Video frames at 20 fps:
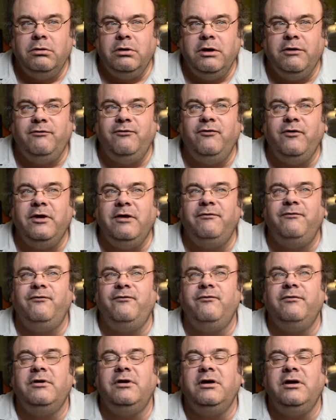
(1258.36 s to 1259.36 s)
If if
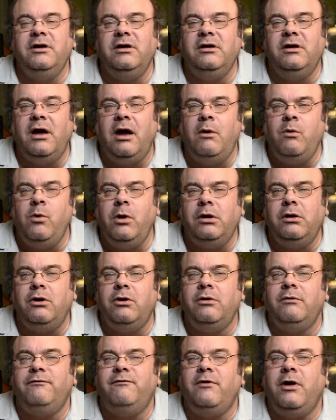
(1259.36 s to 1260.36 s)
I want
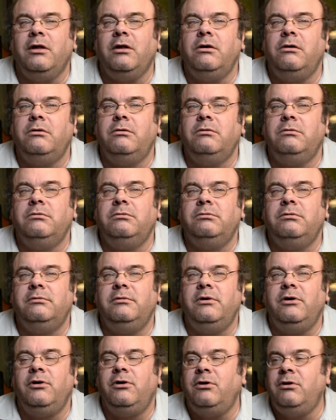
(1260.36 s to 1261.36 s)
her to follow
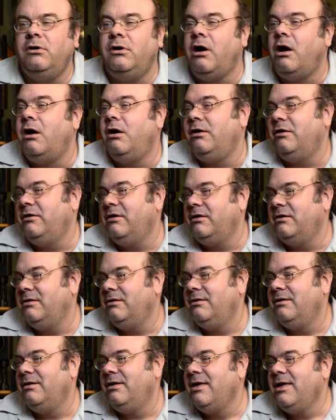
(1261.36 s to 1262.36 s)
her heart.
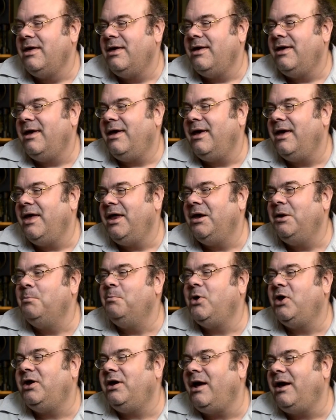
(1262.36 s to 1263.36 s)
Her heart. And
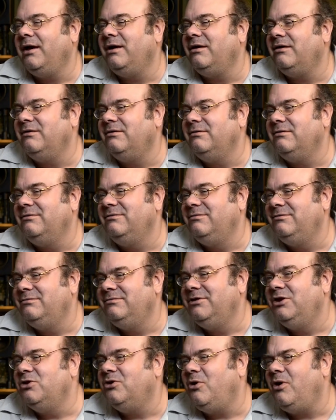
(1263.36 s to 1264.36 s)
but I can
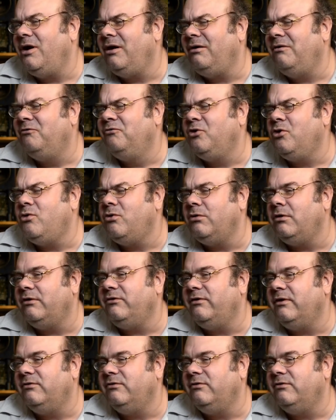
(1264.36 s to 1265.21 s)
you know, I, of course,